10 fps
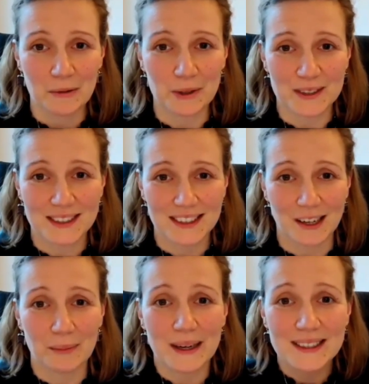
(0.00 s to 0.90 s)
was
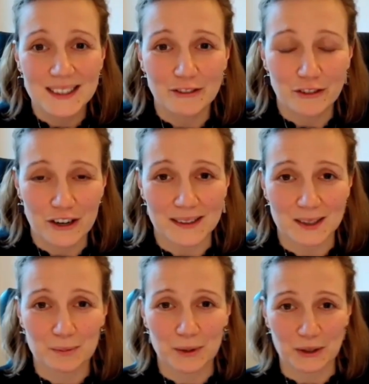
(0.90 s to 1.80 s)
amazing for
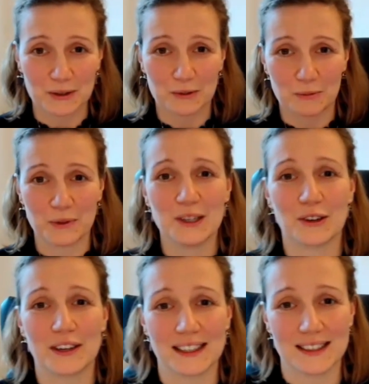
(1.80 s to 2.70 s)
us, because we
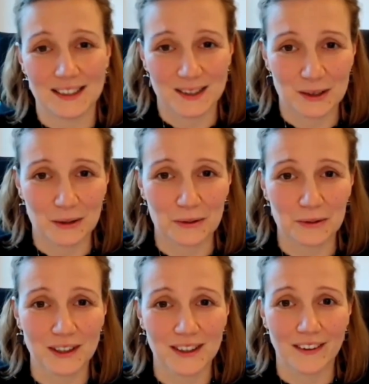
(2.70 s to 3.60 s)
got access
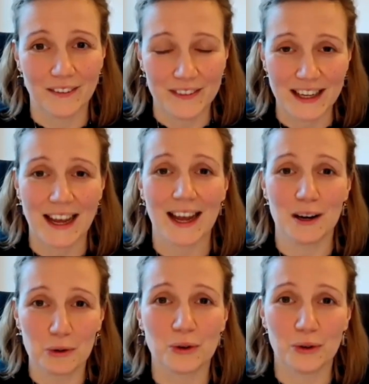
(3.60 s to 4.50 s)
to their
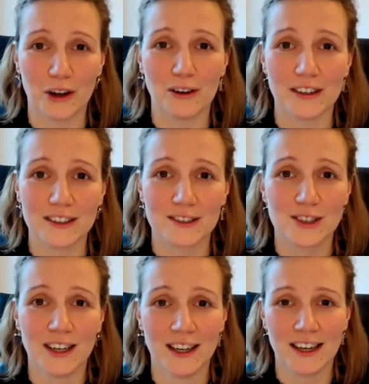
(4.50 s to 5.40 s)
local
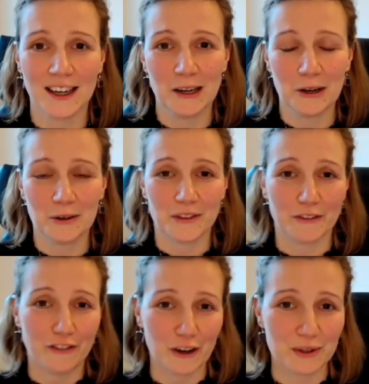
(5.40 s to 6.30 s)
knowledge.
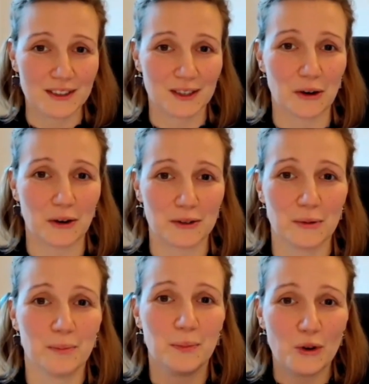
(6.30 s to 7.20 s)
The founders got
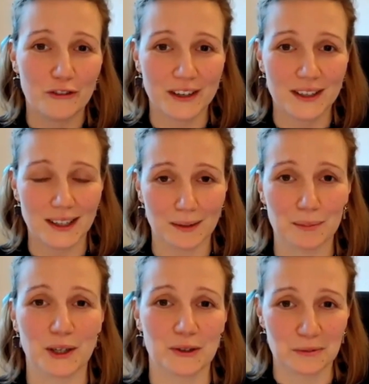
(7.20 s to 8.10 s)
more funding
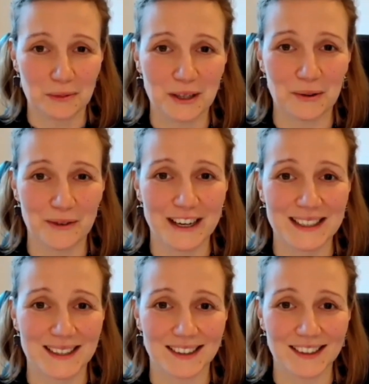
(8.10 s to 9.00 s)
because we
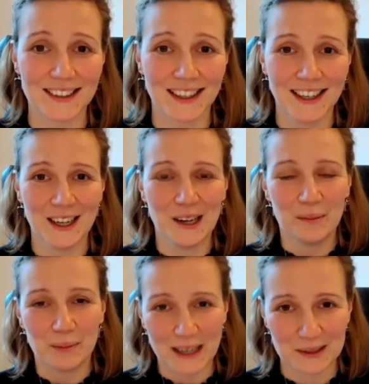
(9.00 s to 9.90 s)
co-invested.
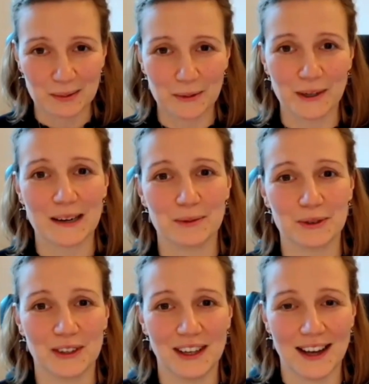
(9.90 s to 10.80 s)
Plus, we were able
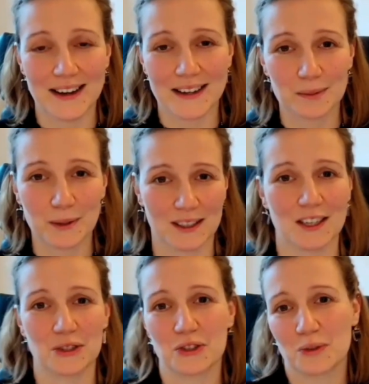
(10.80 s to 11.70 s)
to align
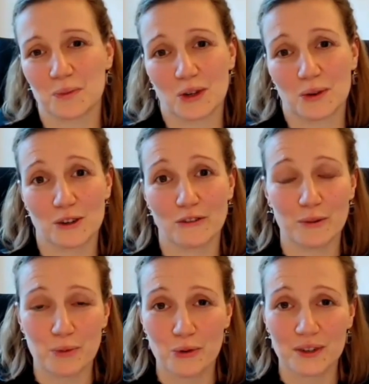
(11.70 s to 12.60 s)
expectations in terms of
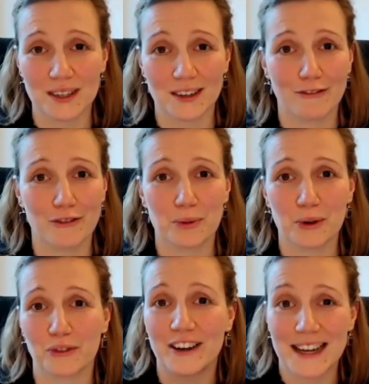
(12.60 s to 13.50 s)
reporting for
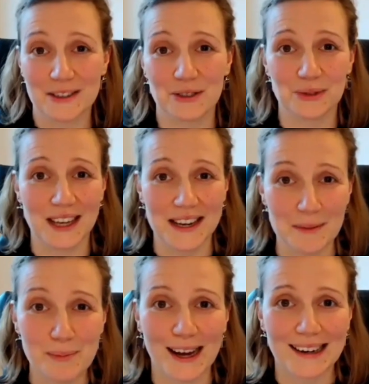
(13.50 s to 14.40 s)
both financials and
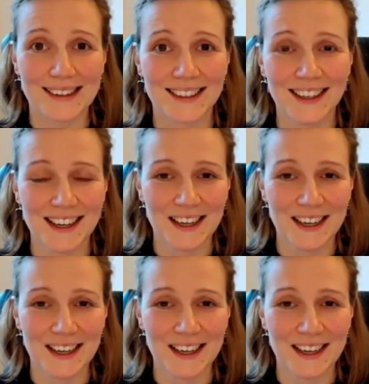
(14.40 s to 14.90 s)
impact.